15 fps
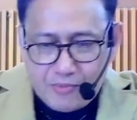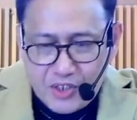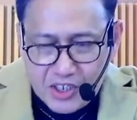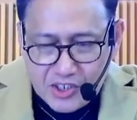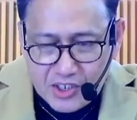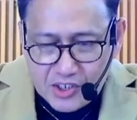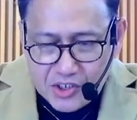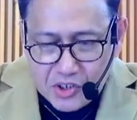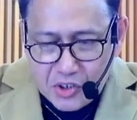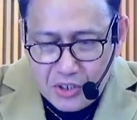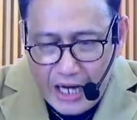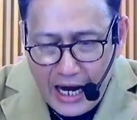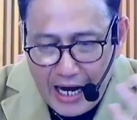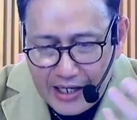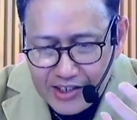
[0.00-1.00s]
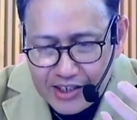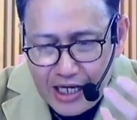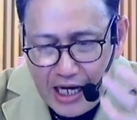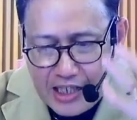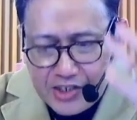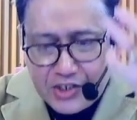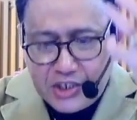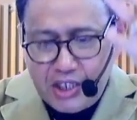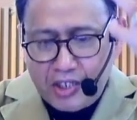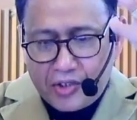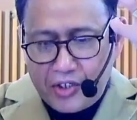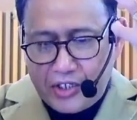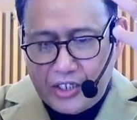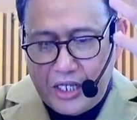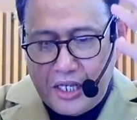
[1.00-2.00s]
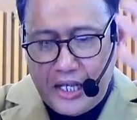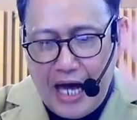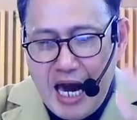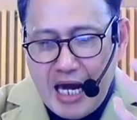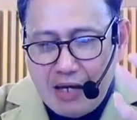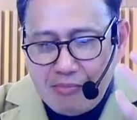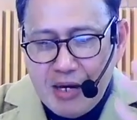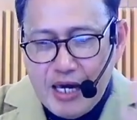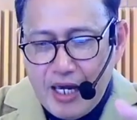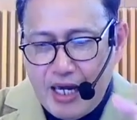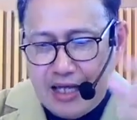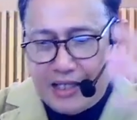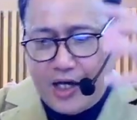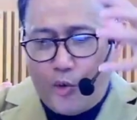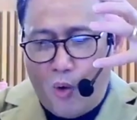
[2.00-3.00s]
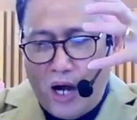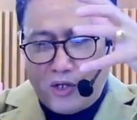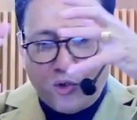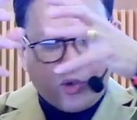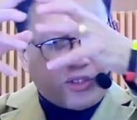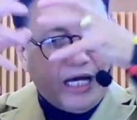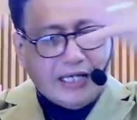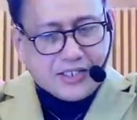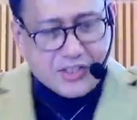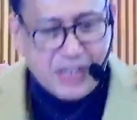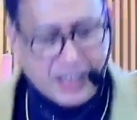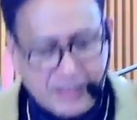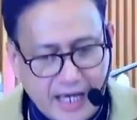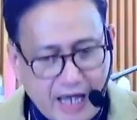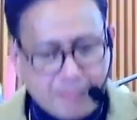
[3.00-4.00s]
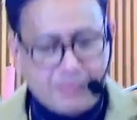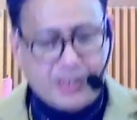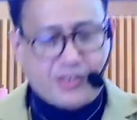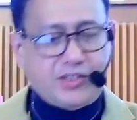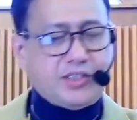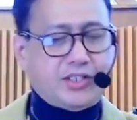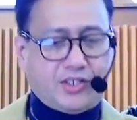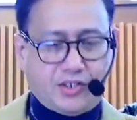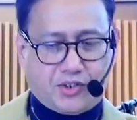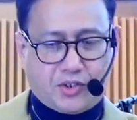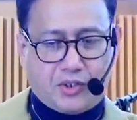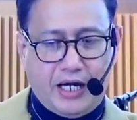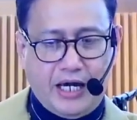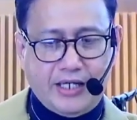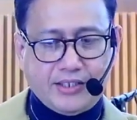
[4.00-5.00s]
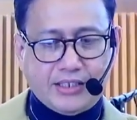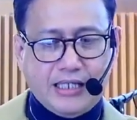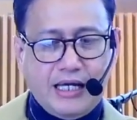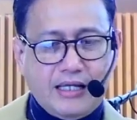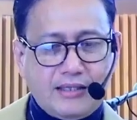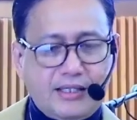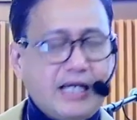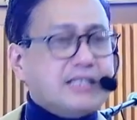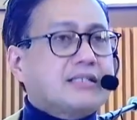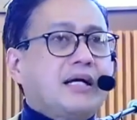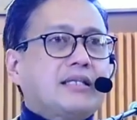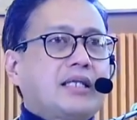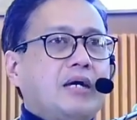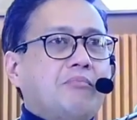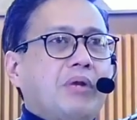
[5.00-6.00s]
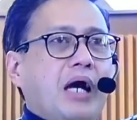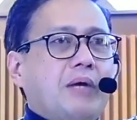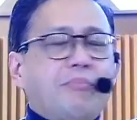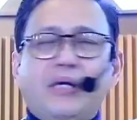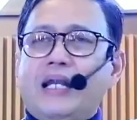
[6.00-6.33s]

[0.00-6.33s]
Jesus Christ has eternal life, and the one who does not have the Jesus Christ does not have life.